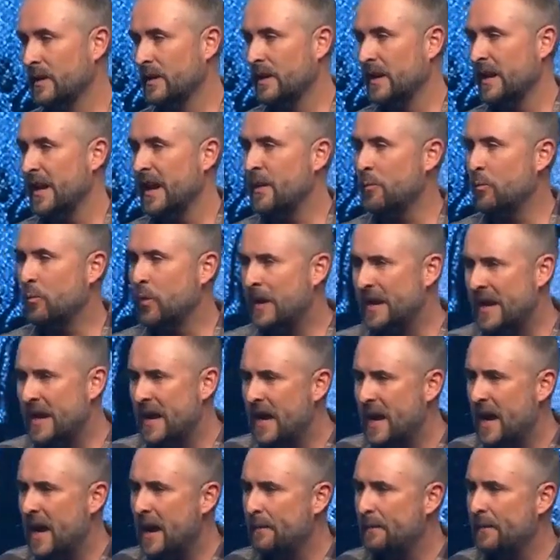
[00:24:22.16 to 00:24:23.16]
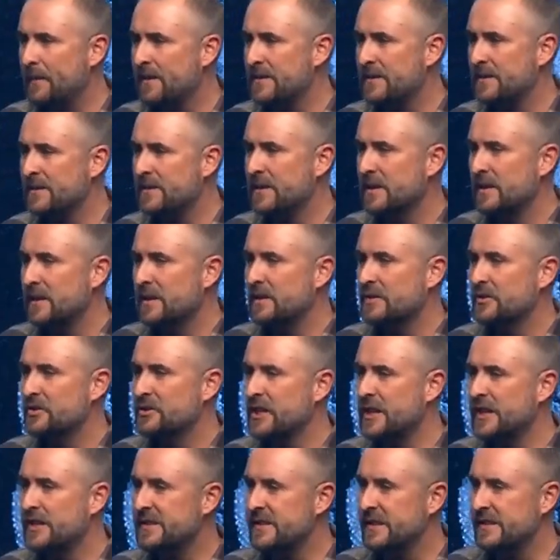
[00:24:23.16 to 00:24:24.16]
And when that happens,
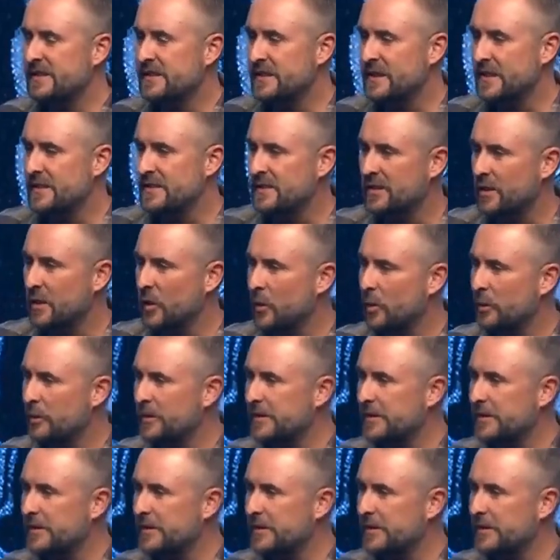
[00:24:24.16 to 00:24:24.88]
Jesus sends the Holy